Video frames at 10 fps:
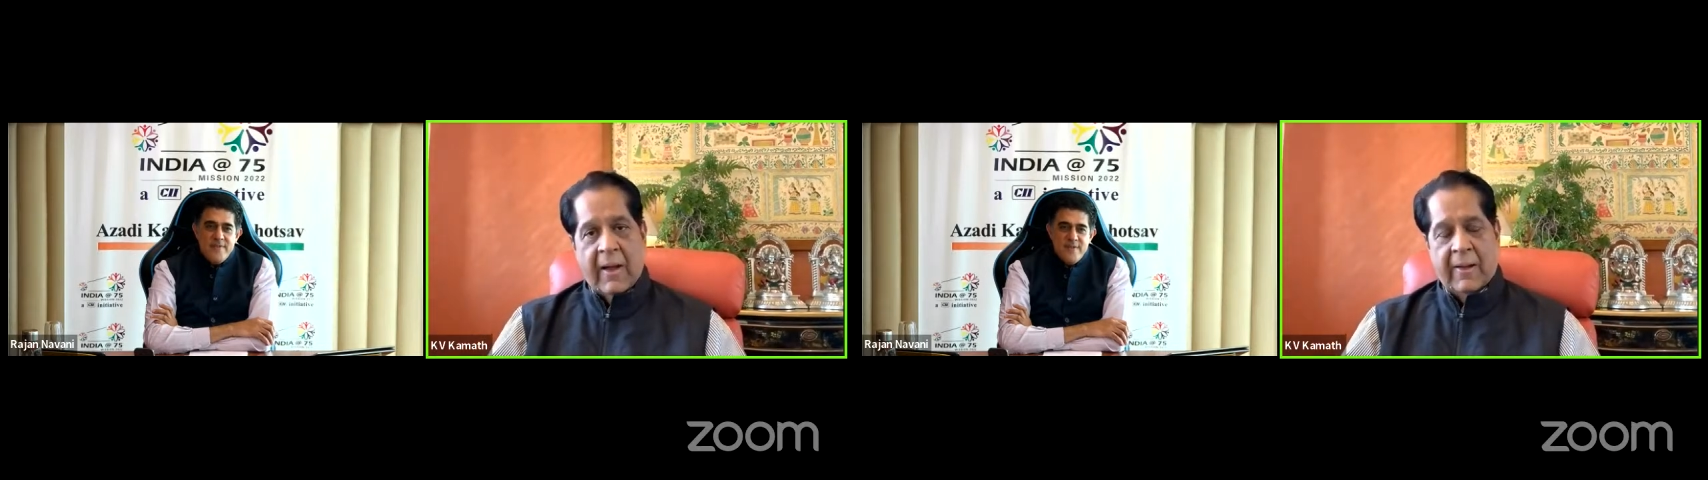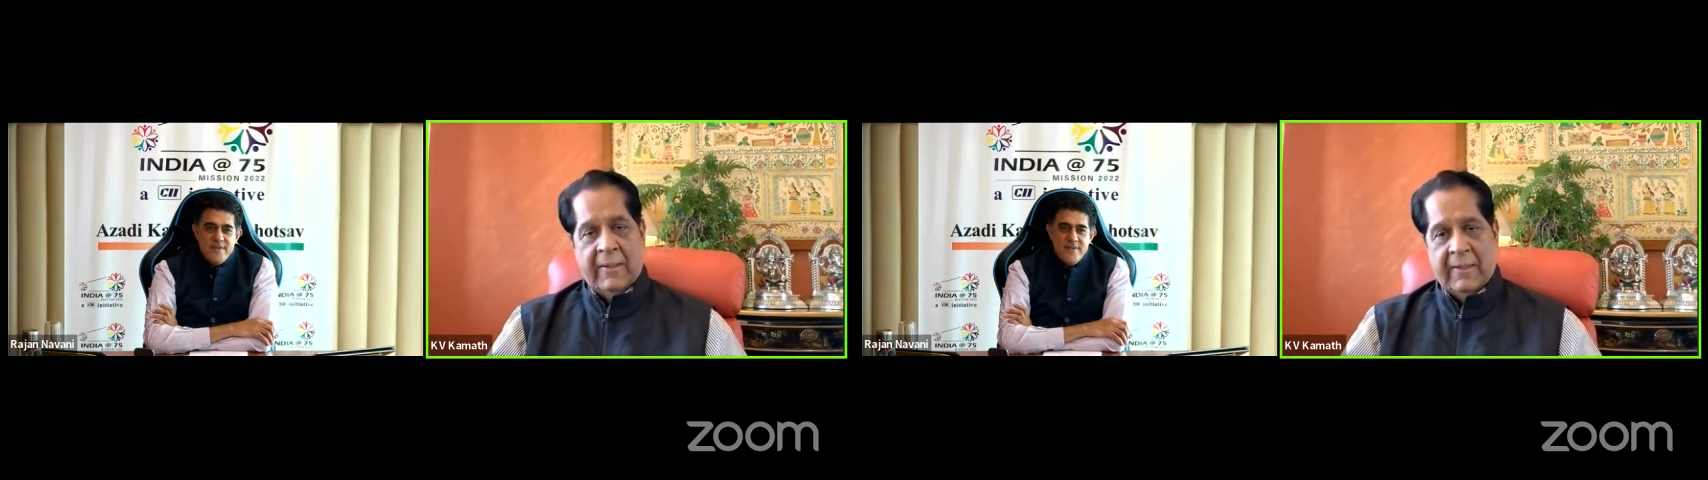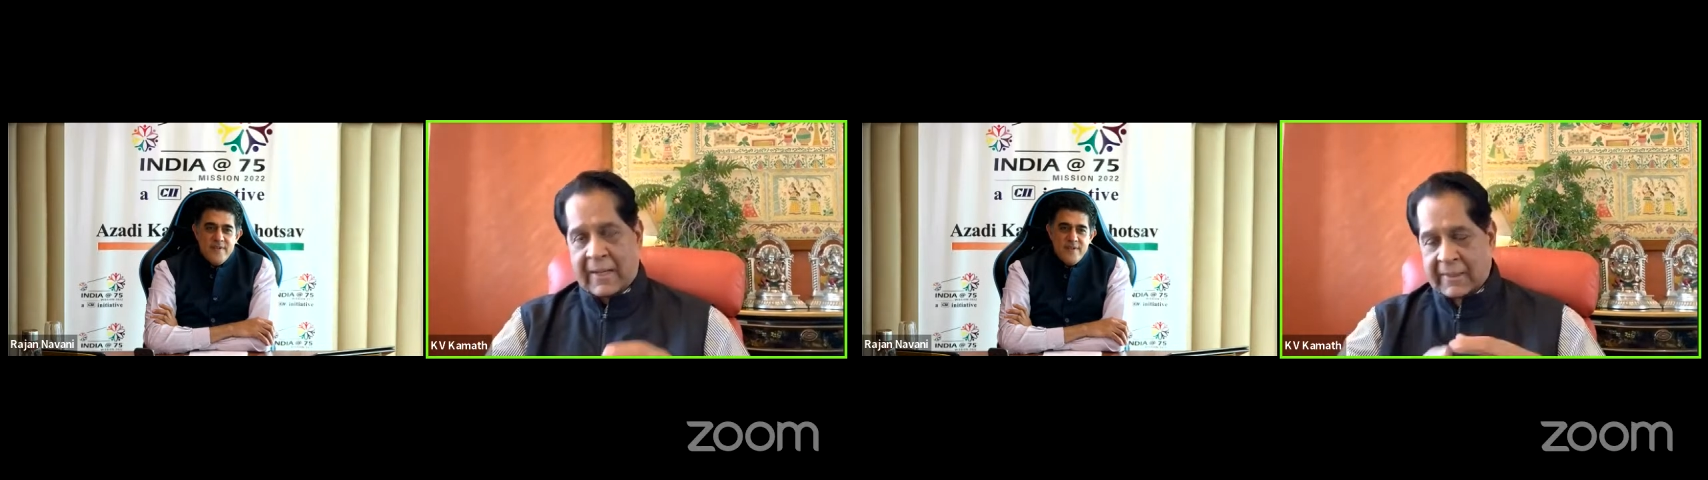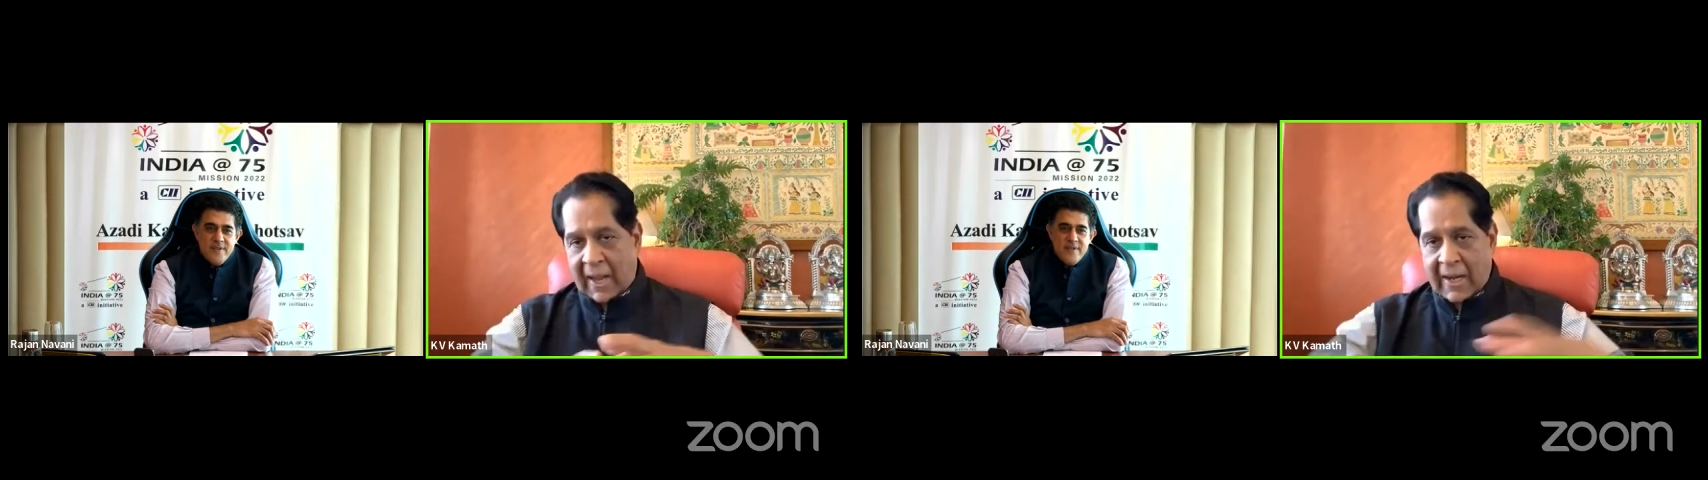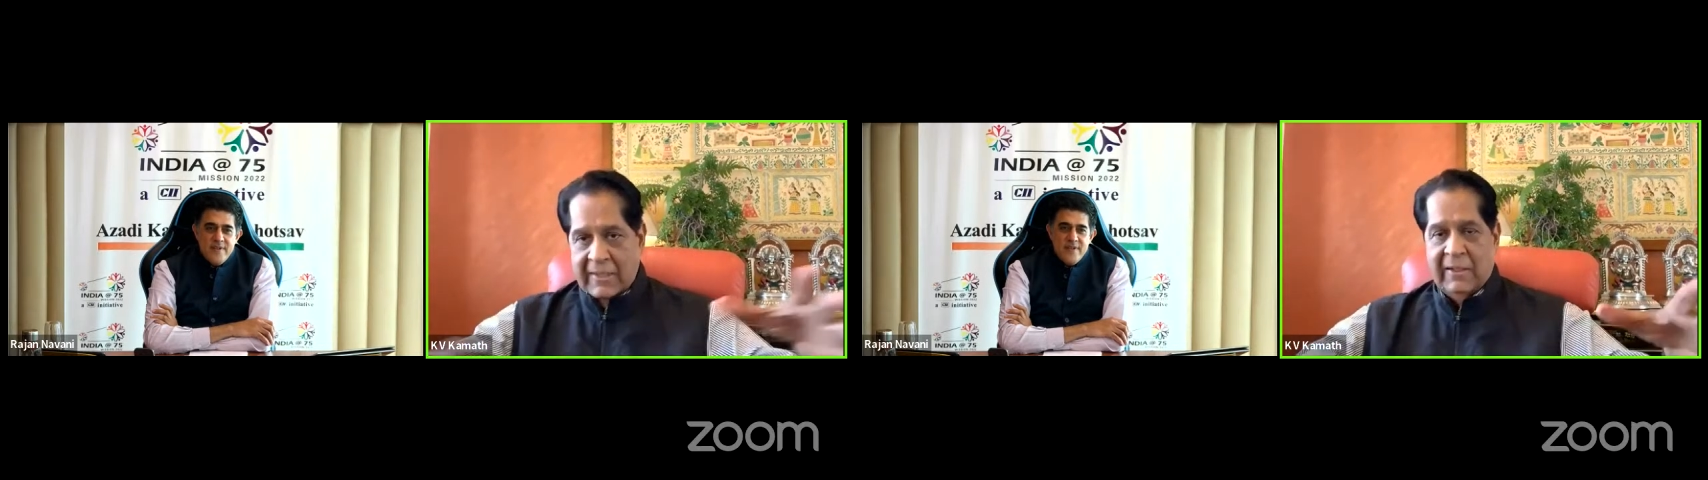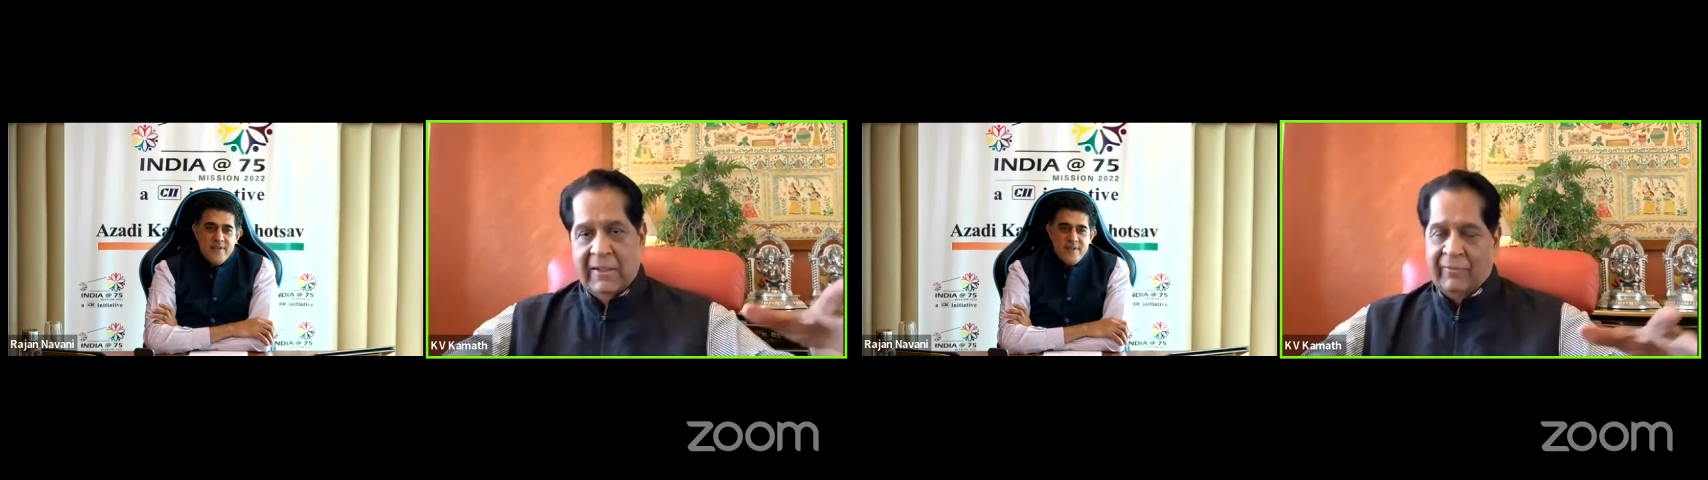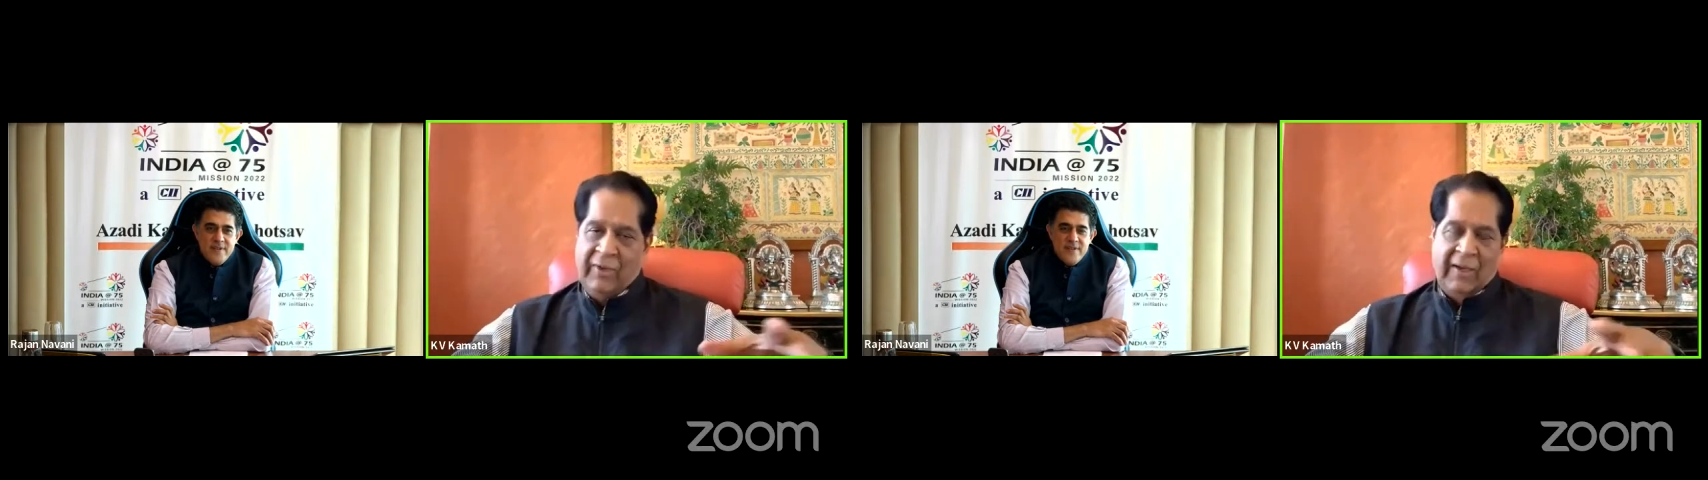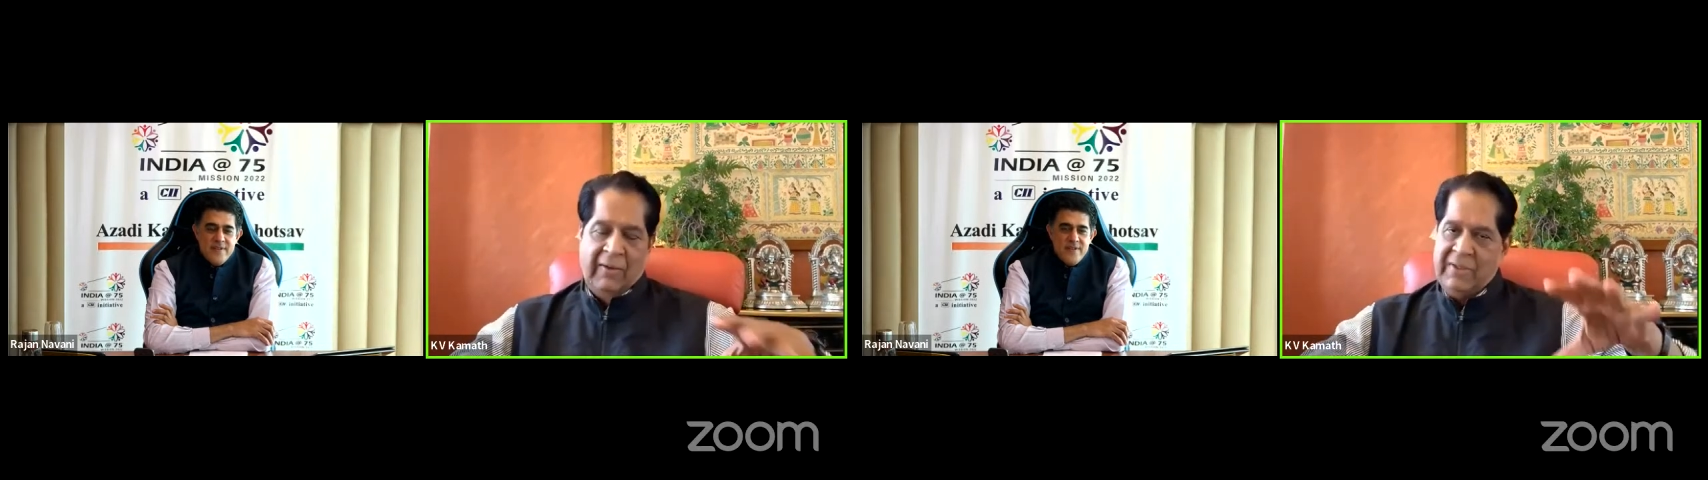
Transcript: In the entire digitech field,